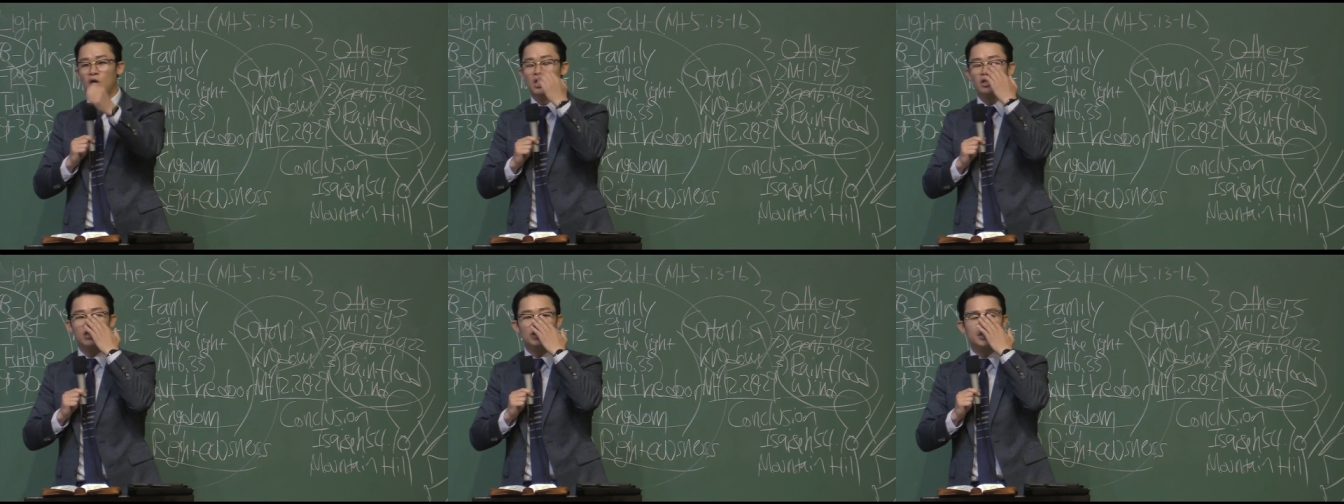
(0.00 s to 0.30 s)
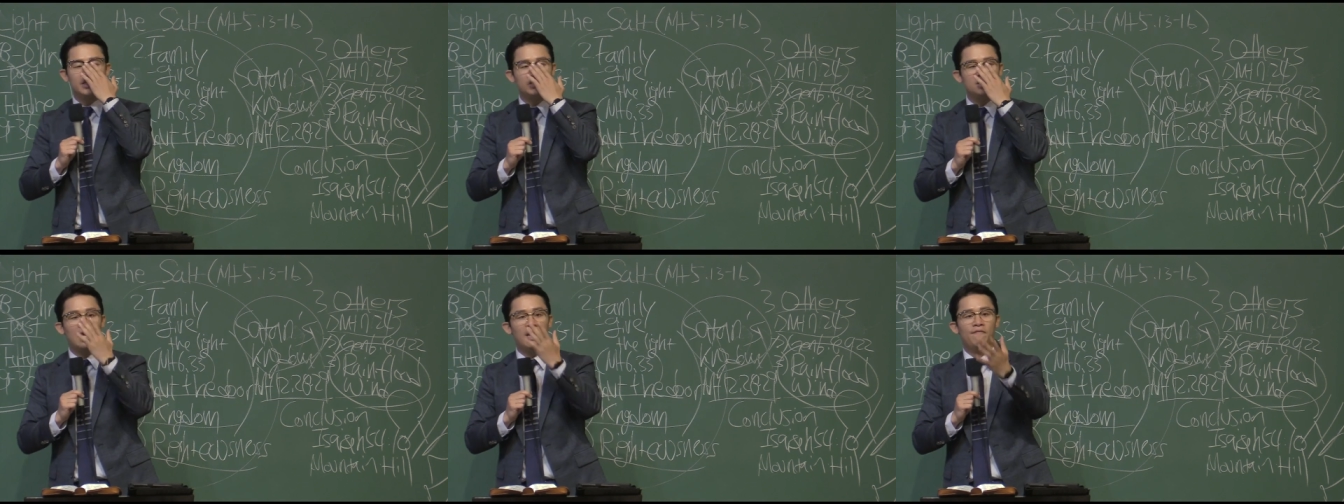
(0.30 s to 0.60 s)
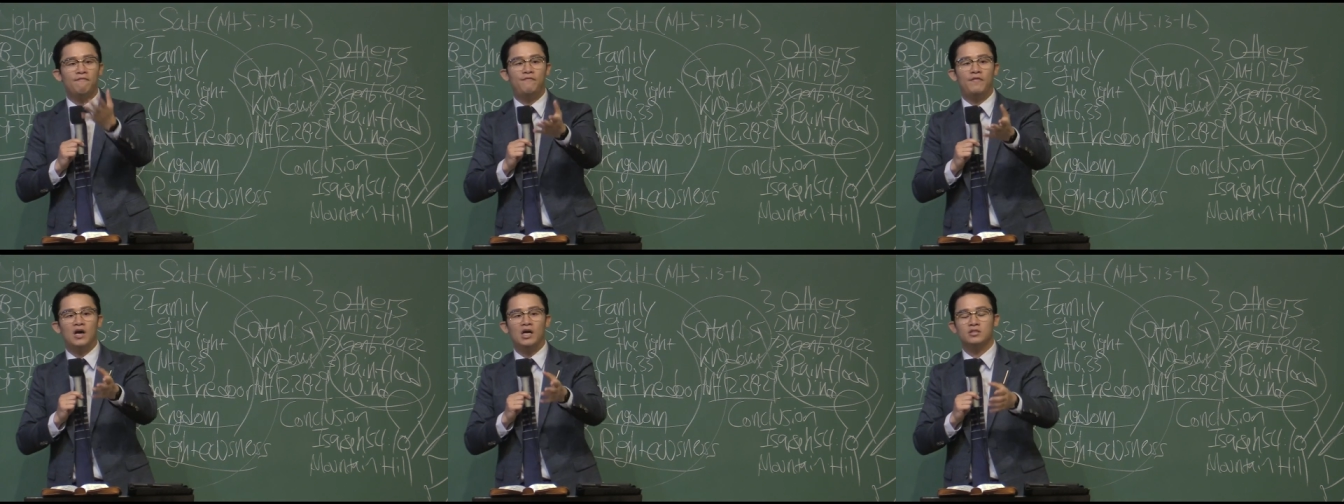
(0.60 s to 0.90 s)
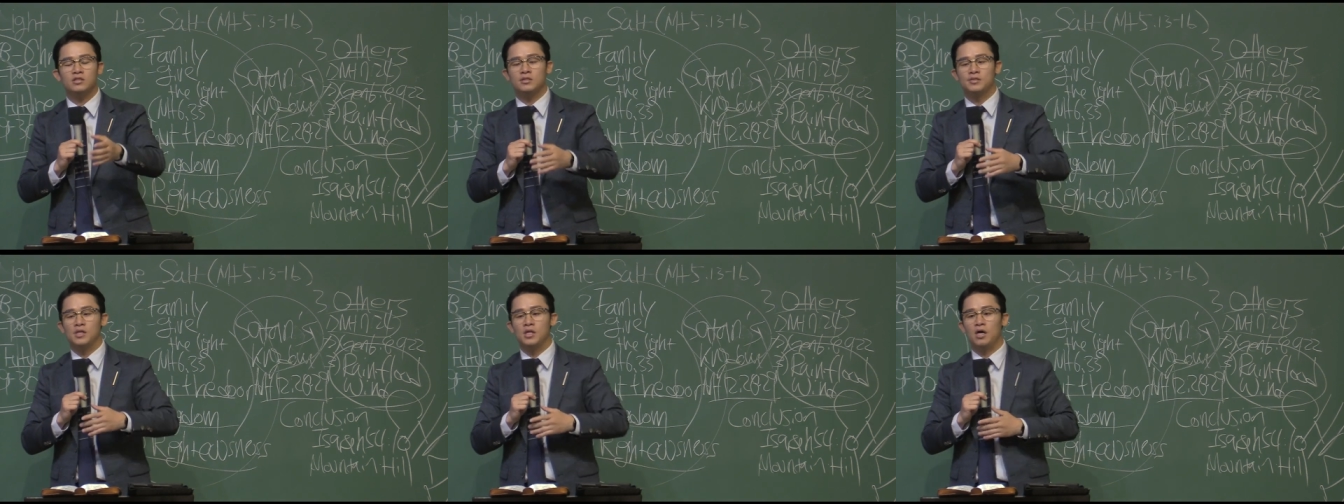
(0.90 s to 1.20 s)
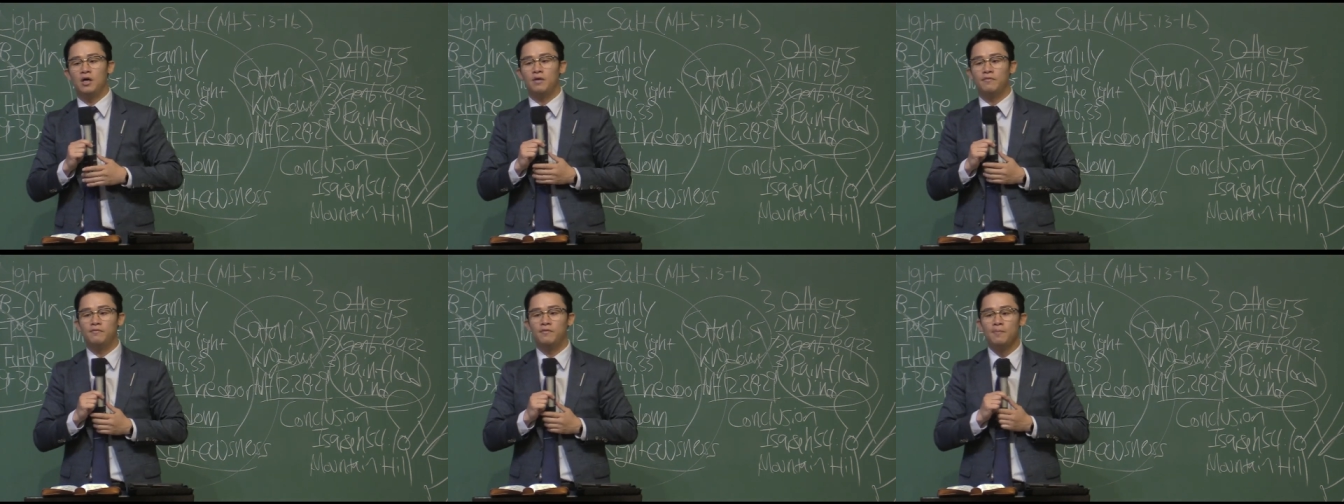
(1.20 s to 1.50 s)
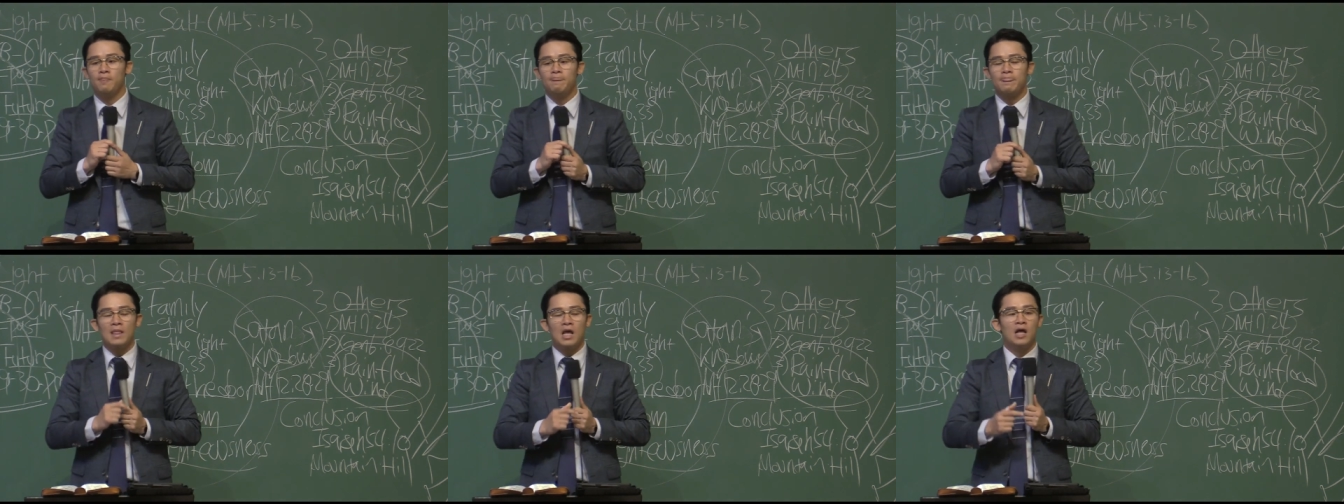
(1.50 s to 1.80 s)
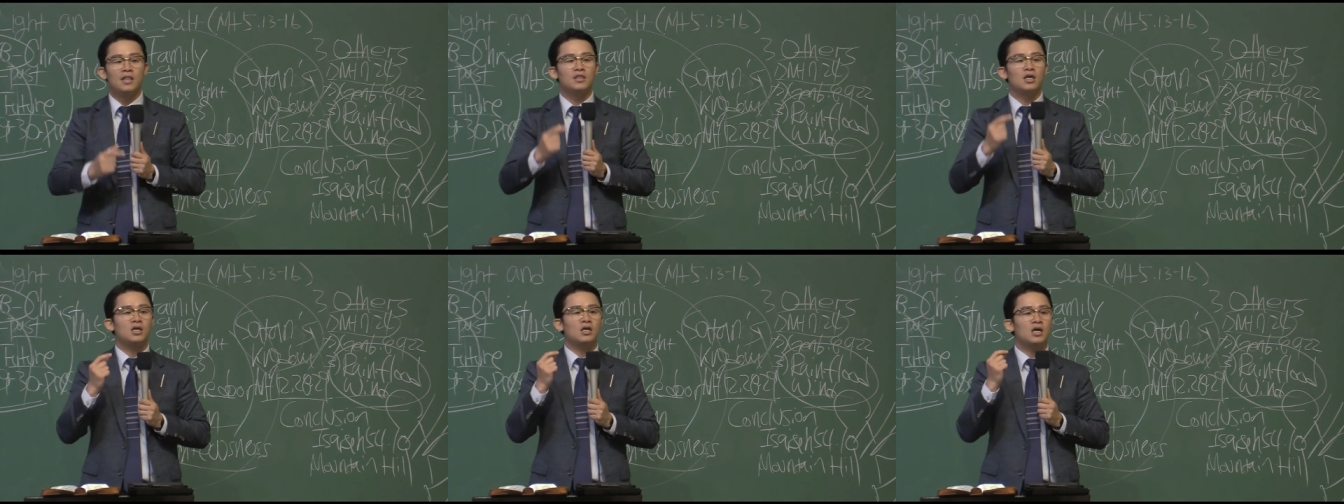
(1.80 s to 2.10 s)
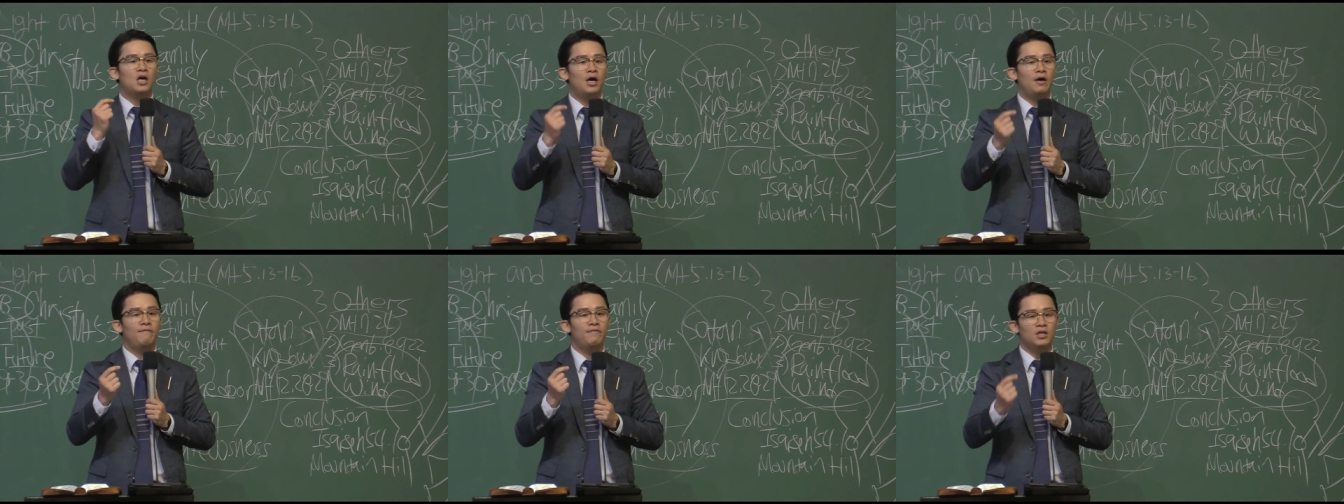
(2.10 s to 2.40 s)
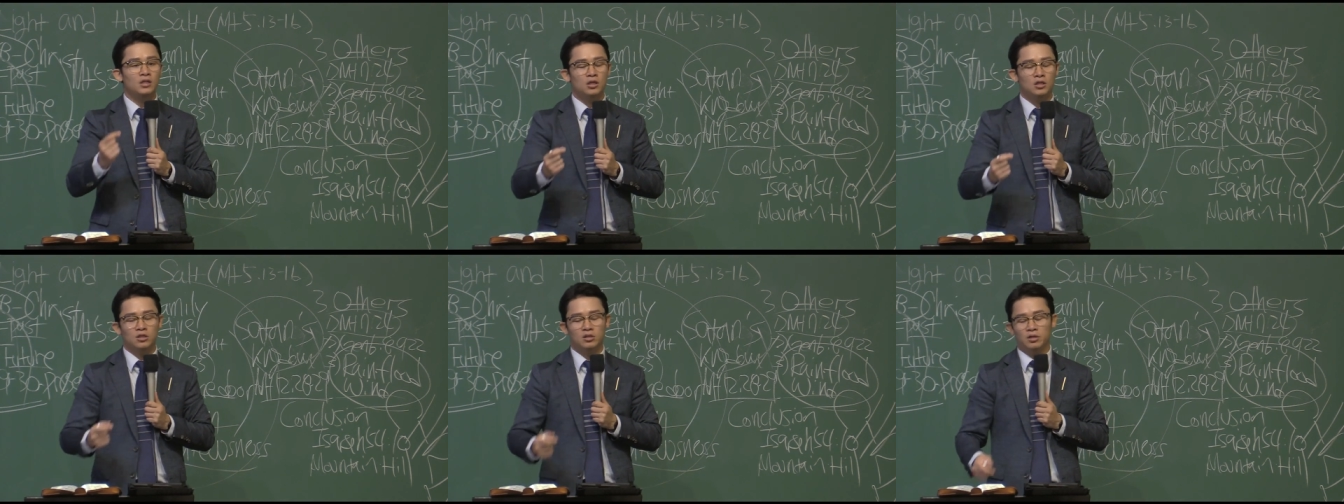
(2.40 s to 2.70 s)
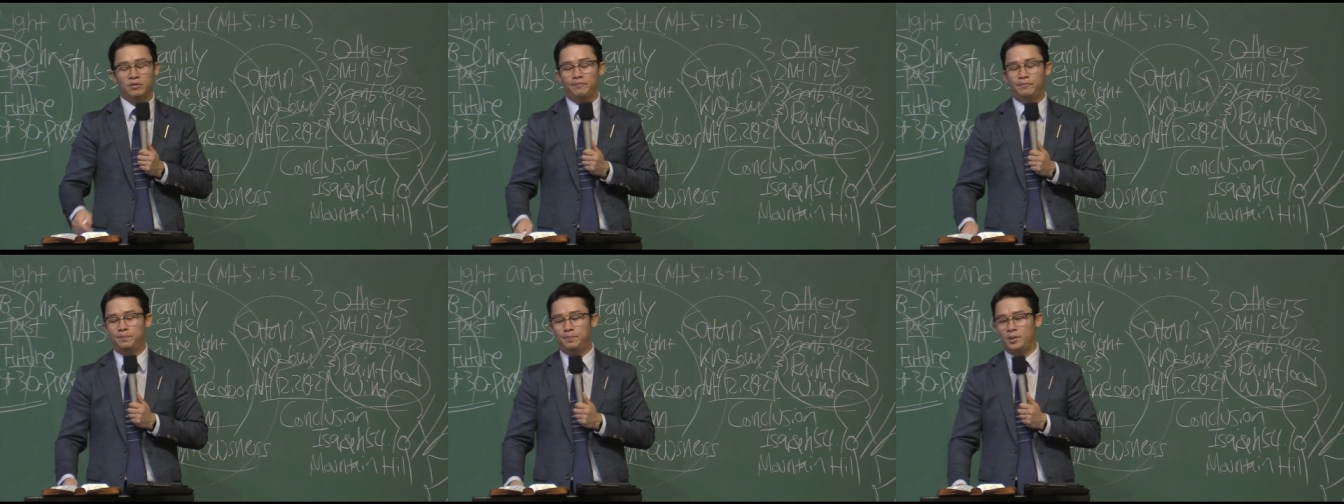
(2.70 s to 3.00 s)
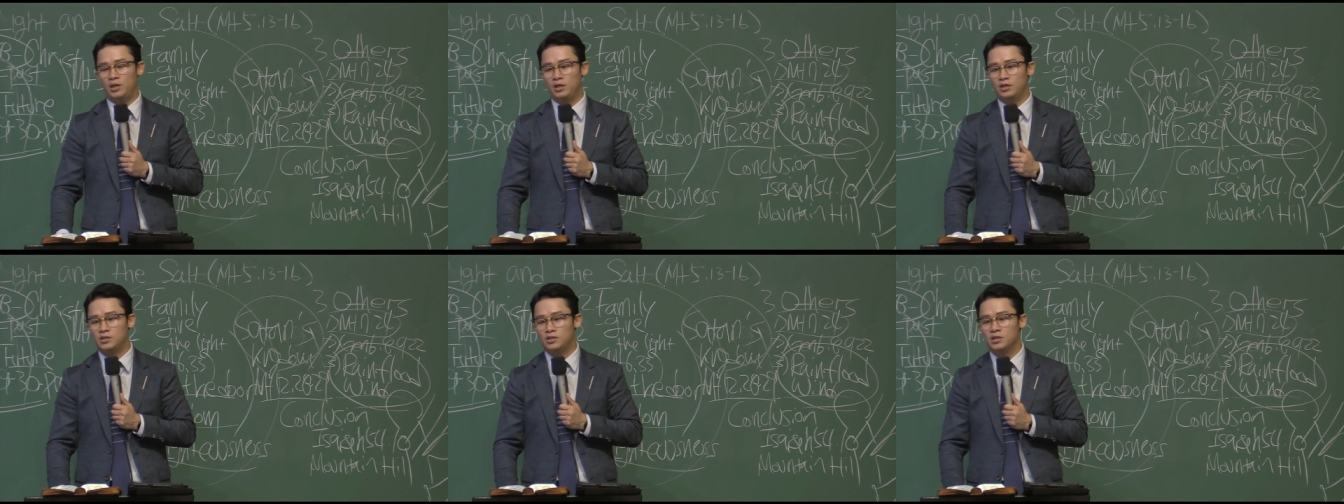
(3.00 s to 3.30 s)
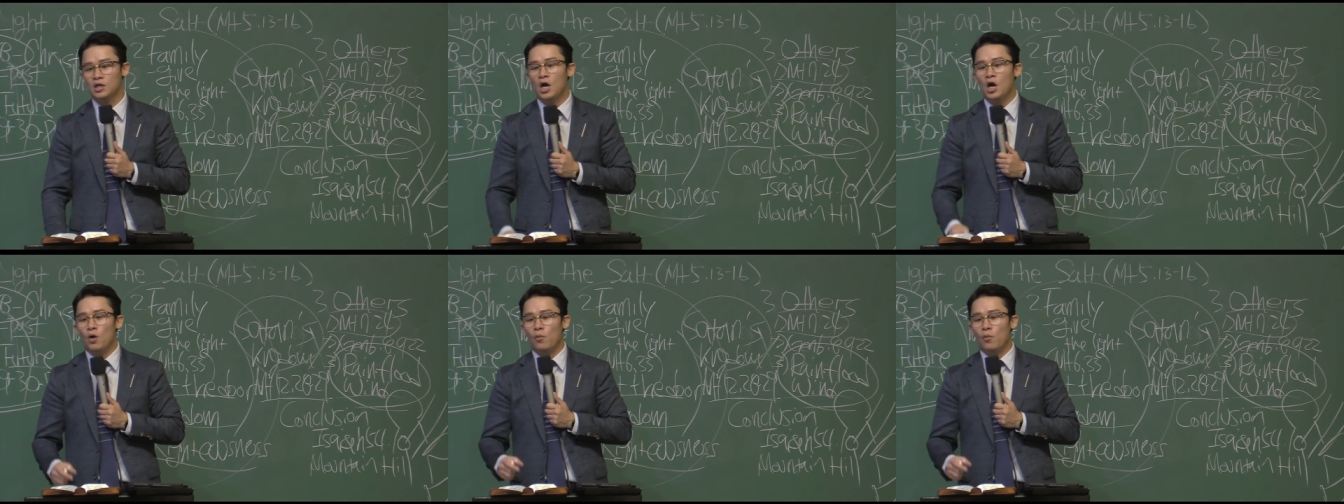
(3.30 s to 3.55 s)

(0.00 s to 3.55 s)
The steadfast love and the covenant of peace,